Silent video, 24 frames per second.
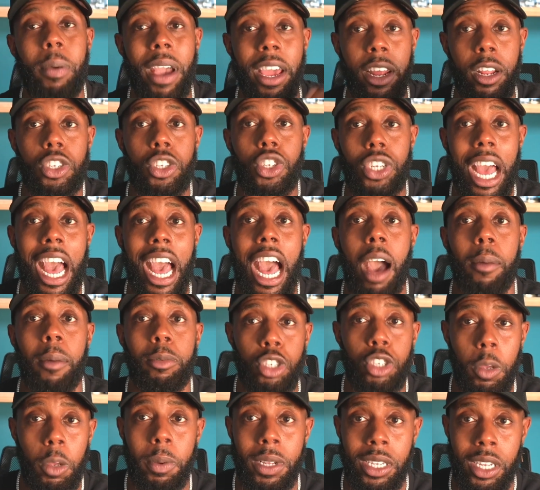the better
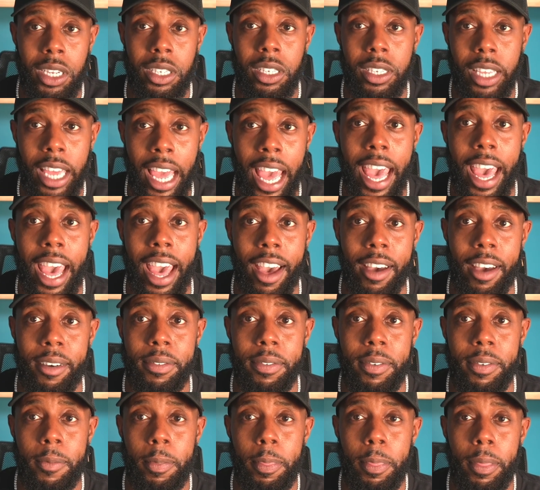job you should potentially have.
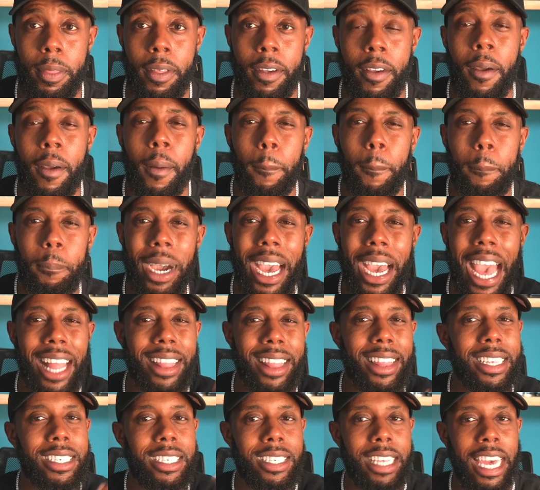But
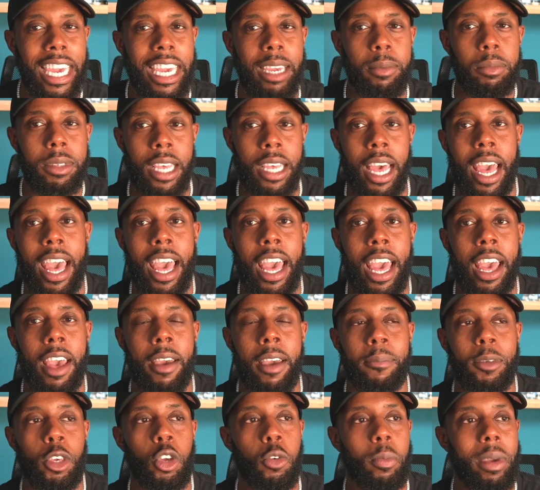at the same
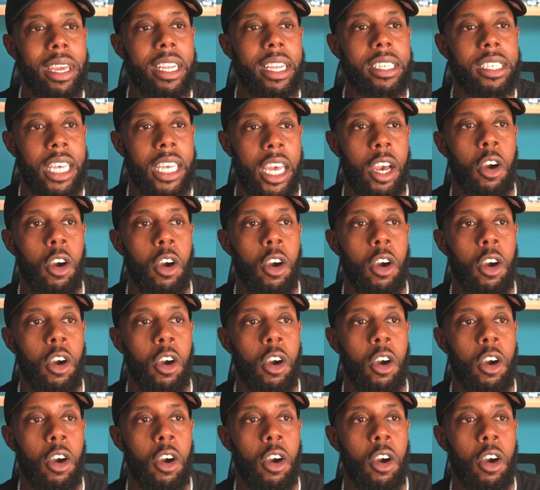time, you mean to